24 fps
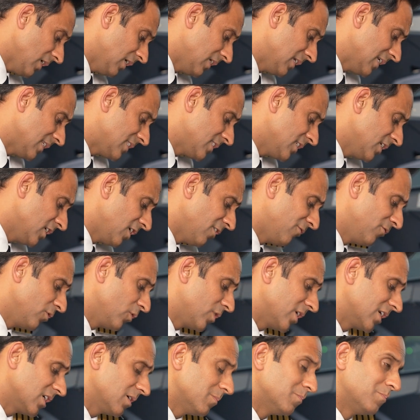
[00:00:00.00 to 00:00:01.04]
let's say if you
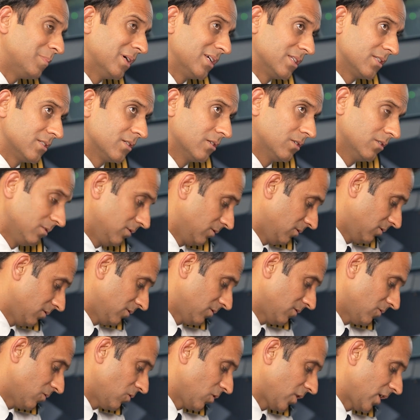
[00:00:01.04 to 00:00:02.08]
get a buzzer.
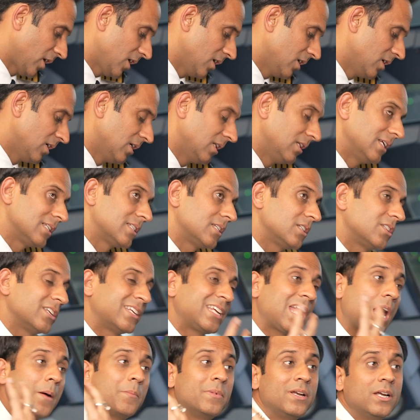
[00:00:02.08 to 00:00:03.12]
Okay, let's say the
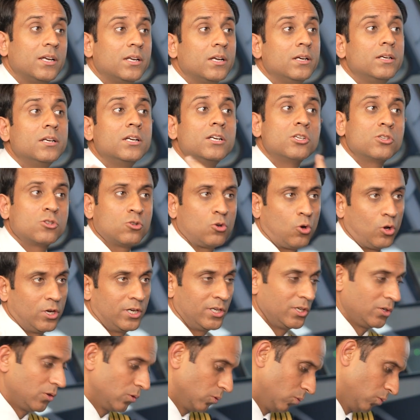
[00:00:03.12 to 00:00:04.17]
cabin attendant is
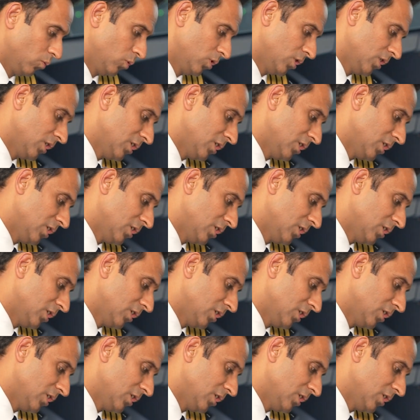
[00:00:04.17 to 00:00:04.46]
calling you.